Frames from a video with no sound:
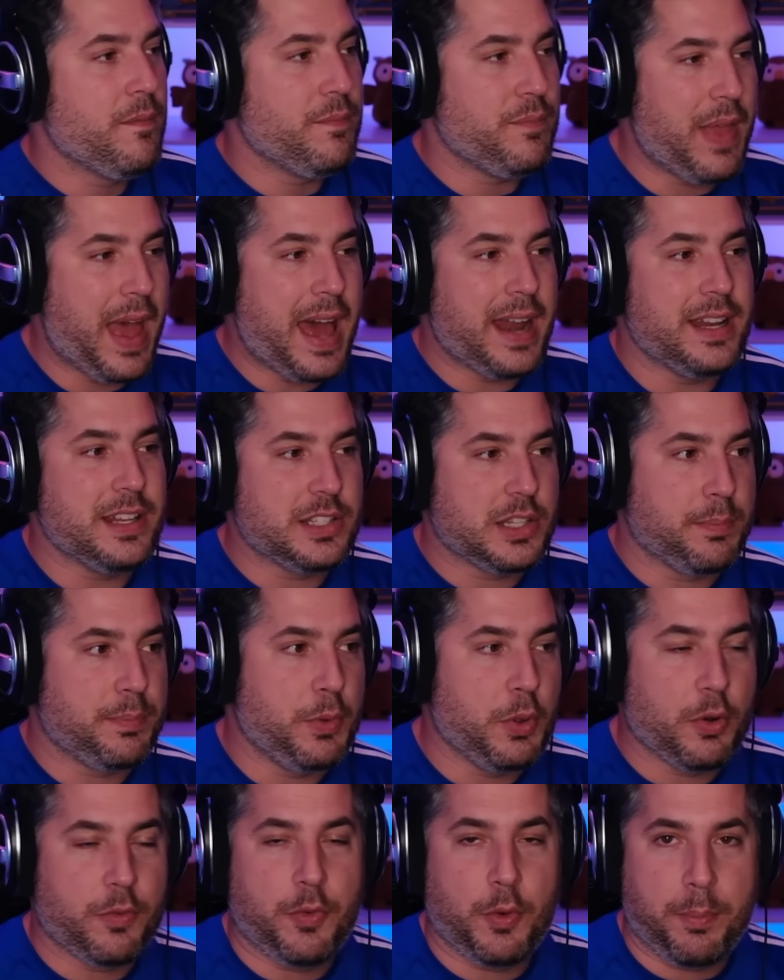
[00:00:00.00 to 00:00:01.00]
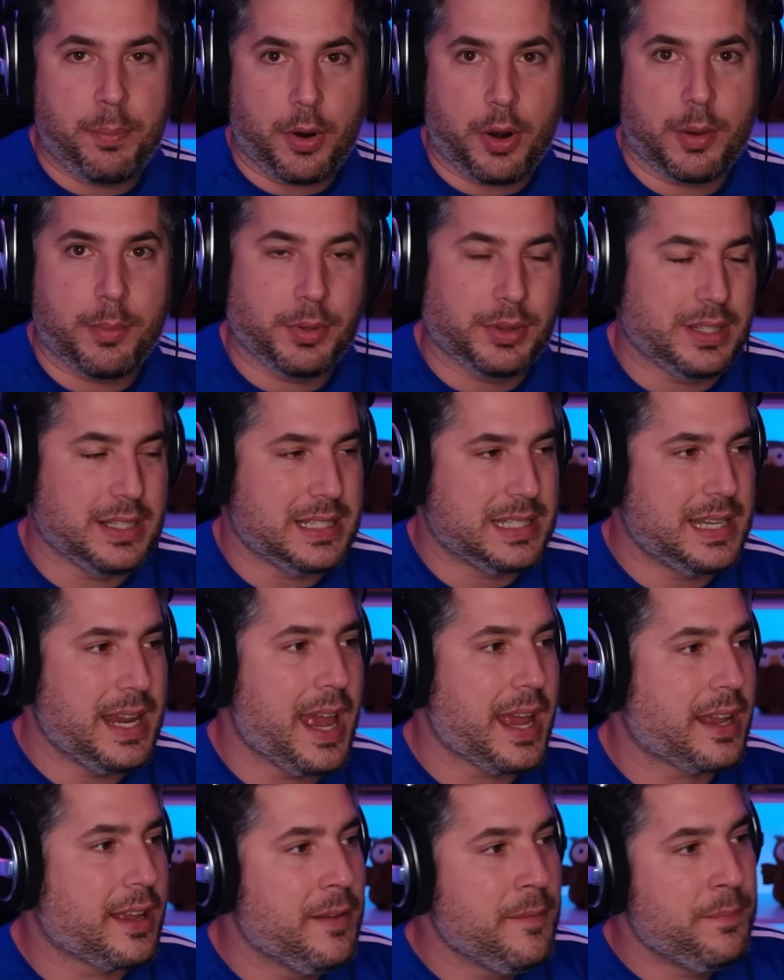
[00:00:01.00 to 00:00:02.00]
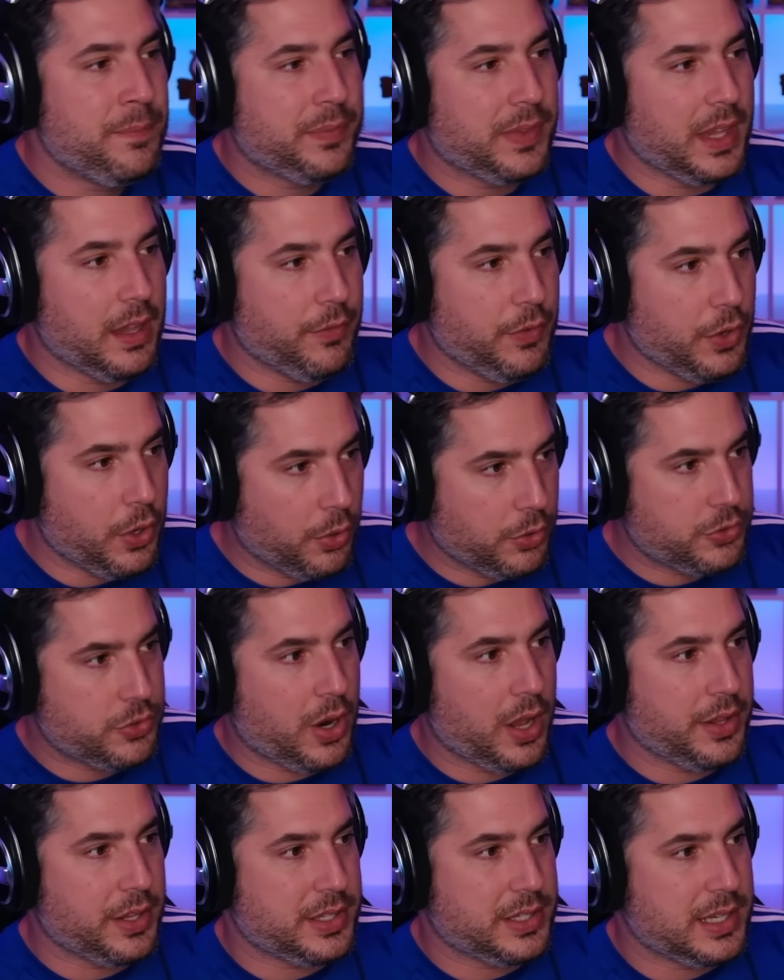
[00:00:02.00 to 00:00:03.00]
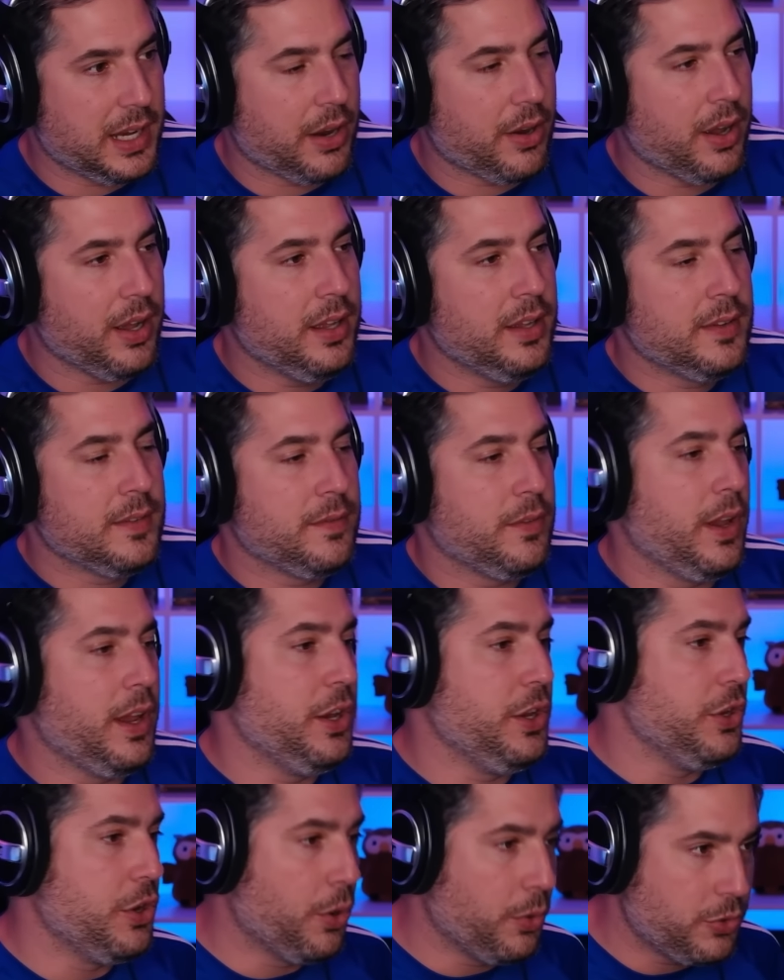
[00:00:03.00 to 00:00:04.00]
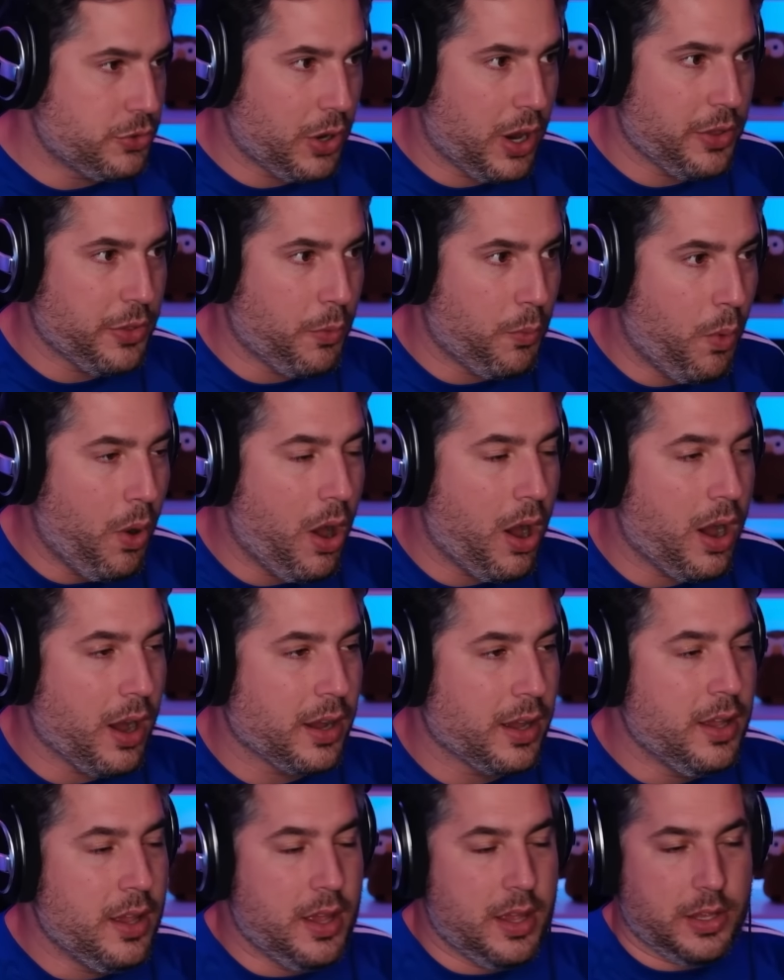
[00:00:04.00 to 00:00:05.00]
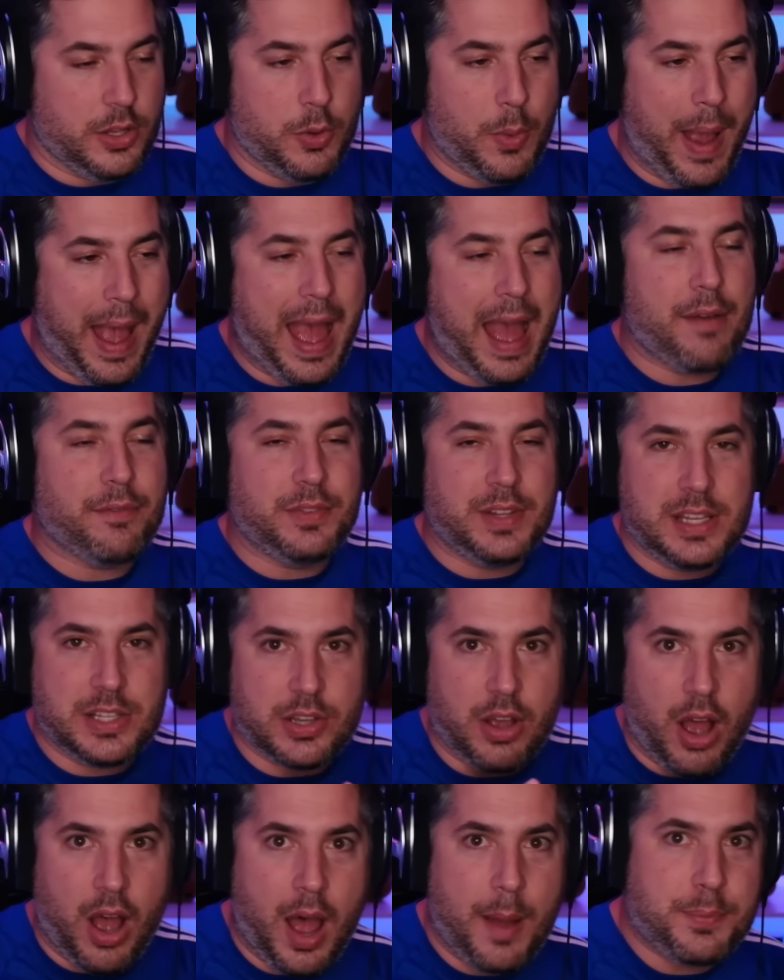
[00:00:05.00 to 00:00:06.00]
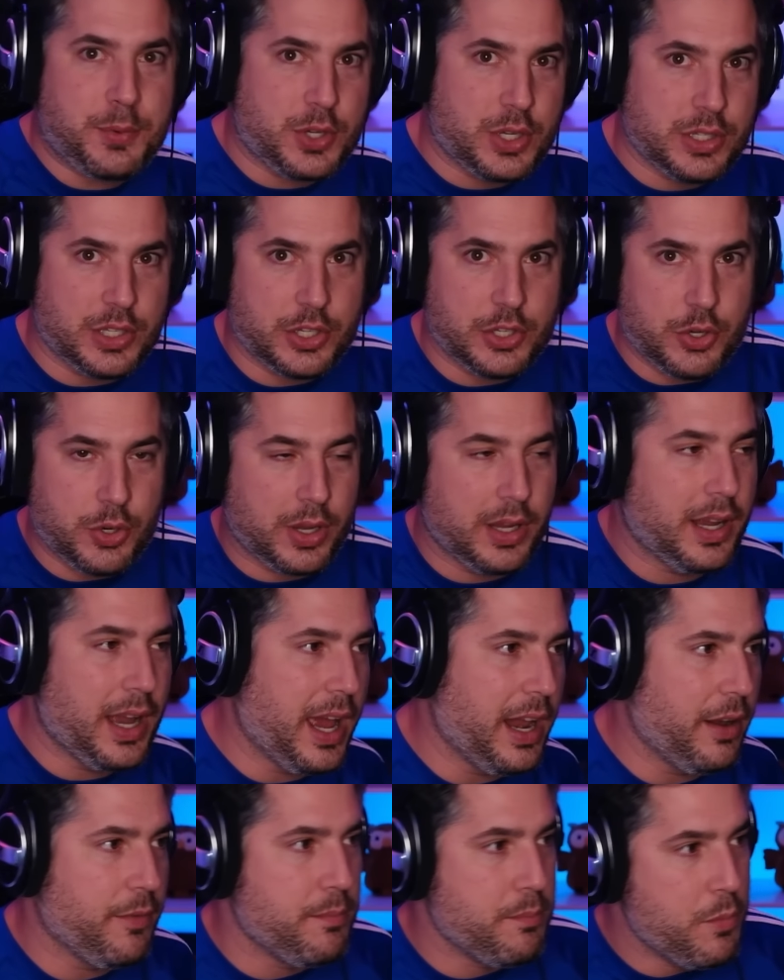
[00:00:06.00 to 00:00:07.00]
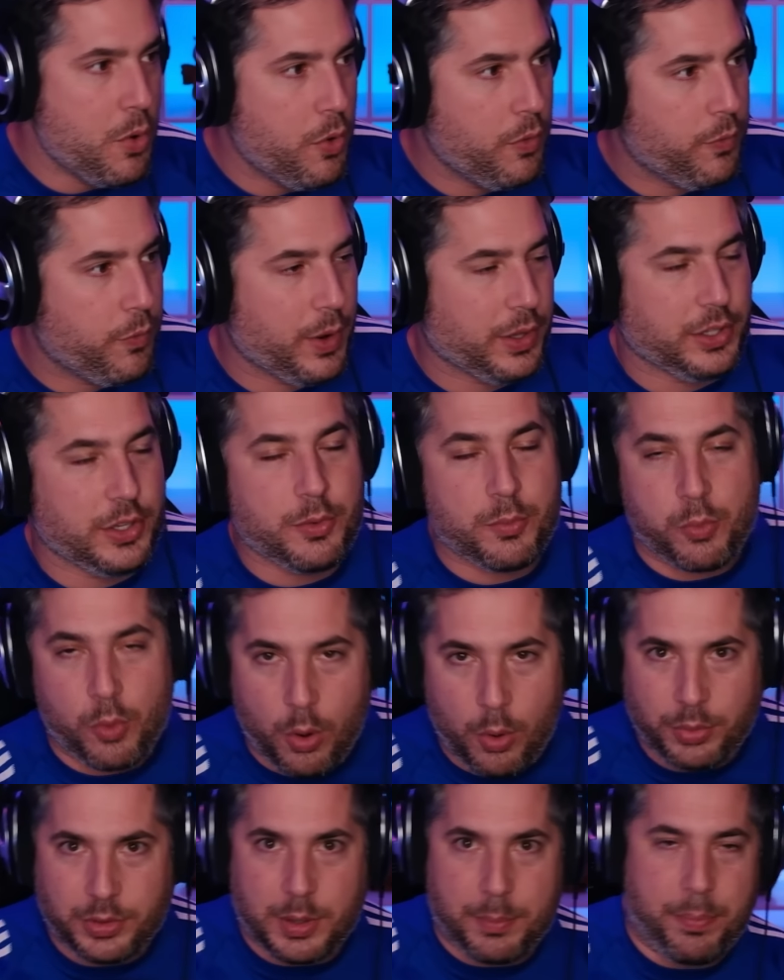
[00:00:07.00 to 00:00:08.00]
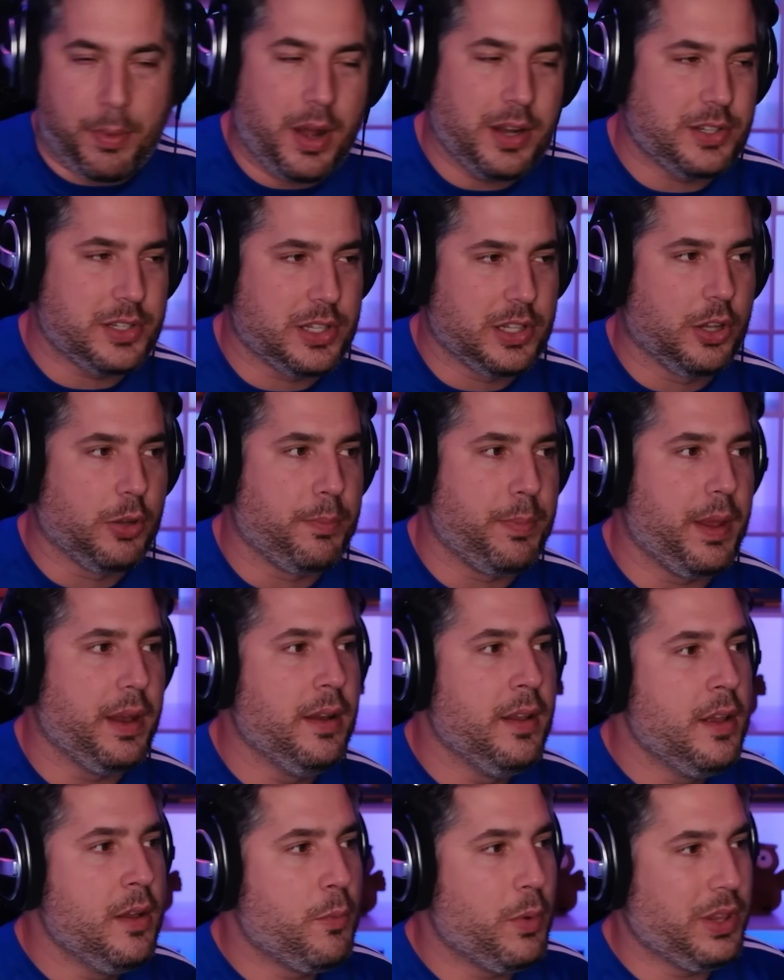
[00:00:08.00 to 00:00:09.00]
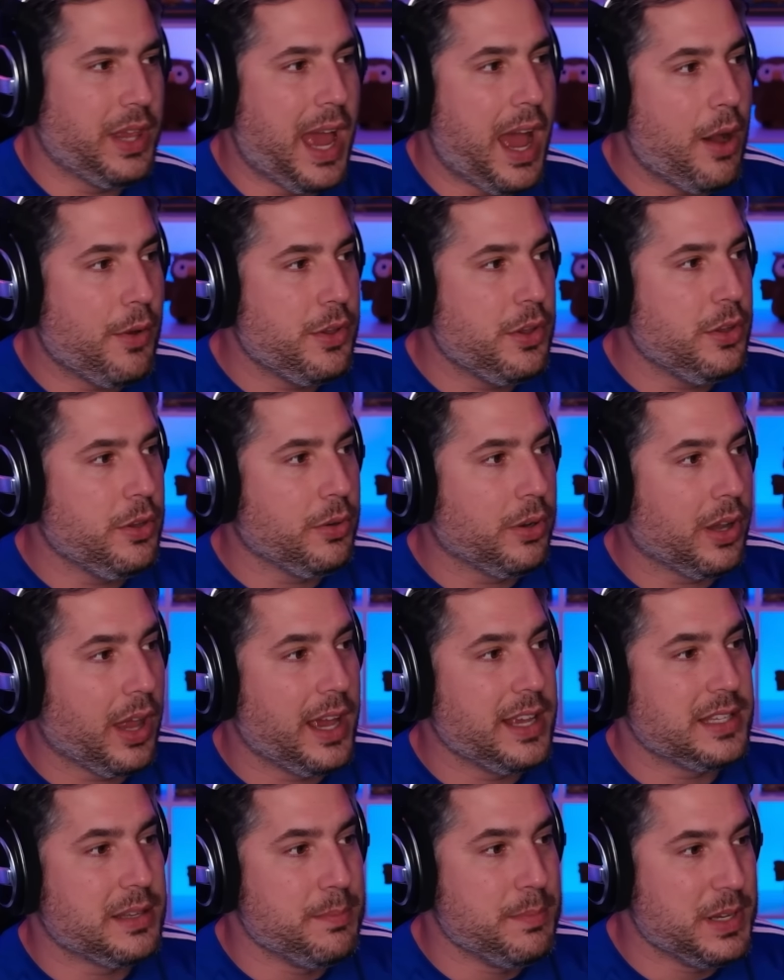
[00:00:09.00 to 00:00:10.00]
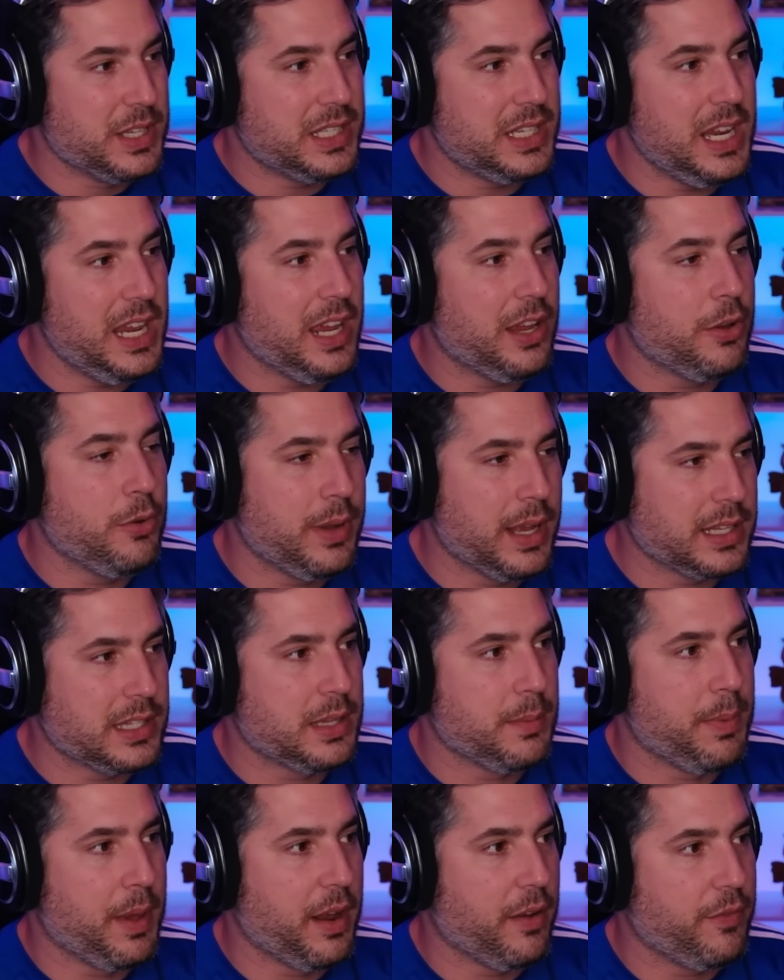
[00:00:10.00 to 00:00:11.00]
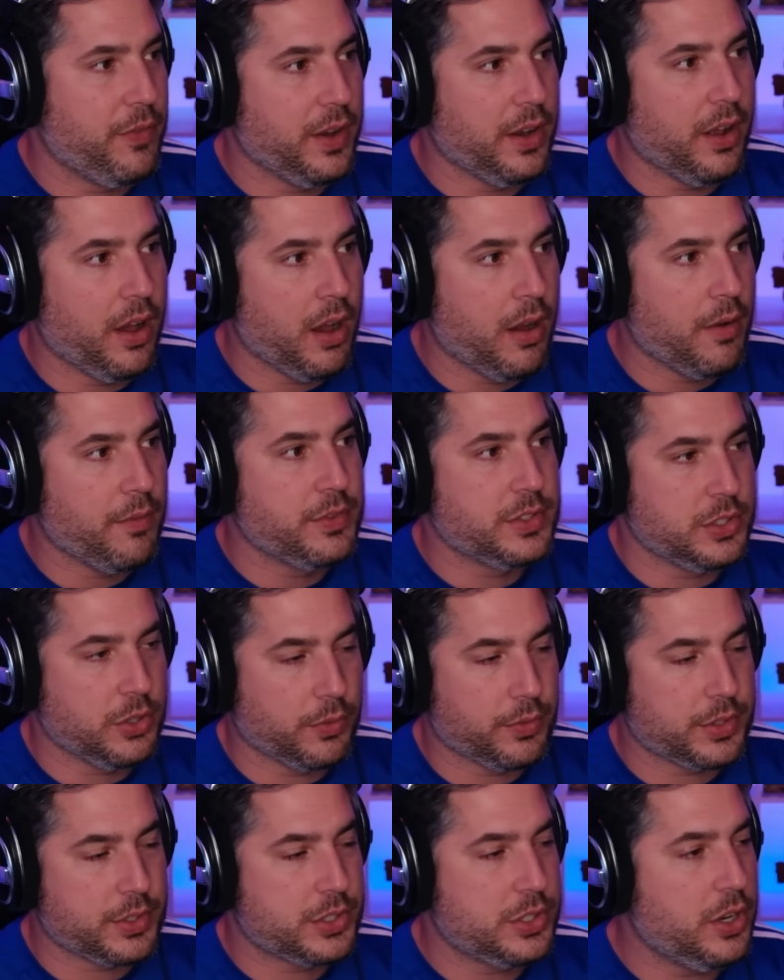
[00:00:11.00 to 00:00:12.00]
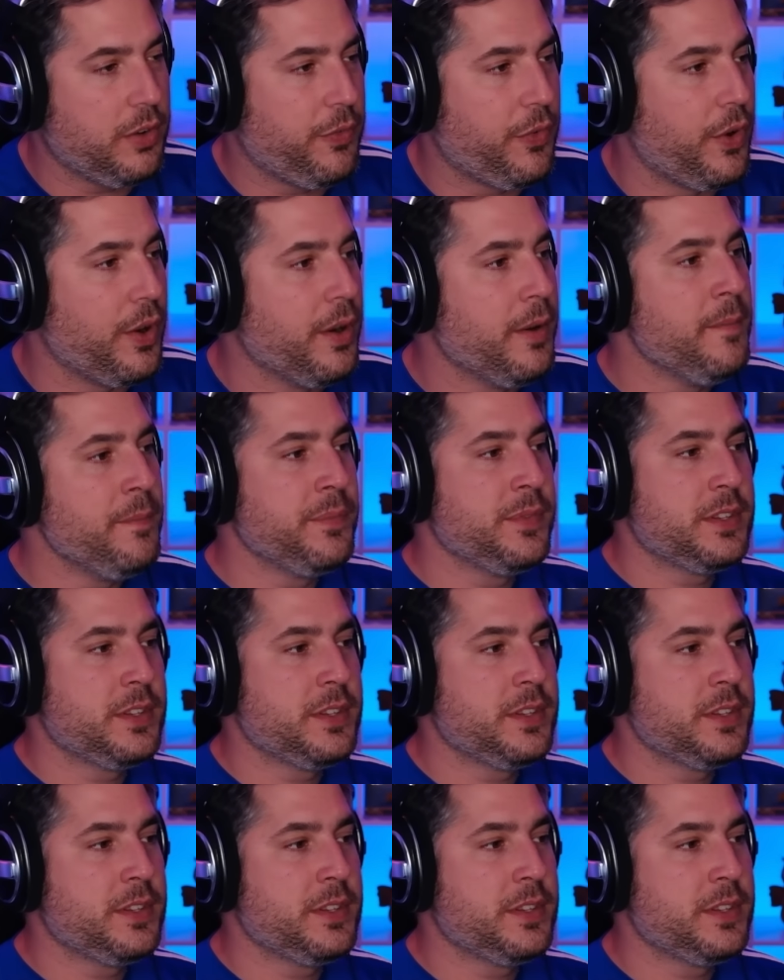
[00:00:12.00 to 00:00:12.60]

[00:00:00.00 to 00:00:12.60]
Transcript: That is the beautiful part about this deck. If you don't draw the Sera and you don't draw the Wong, you have these options that you can kind of move with. You roll with the punch a little bit with how you utilize Mystique, who gets the benefit of Silver Surfer.